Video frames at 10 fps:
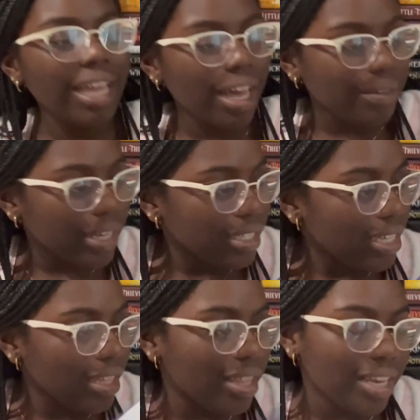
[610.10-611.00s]
how they
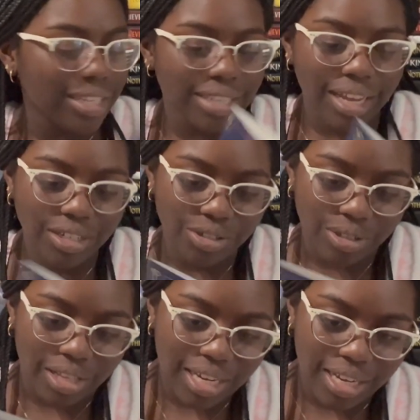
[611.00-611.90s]
did this,
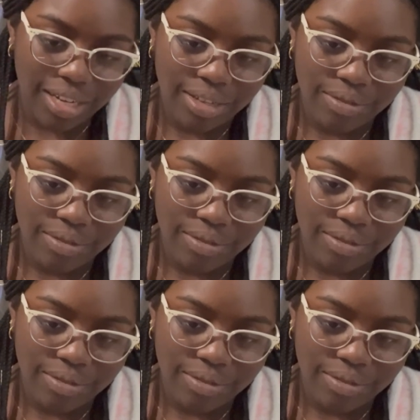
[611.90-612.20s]
actually.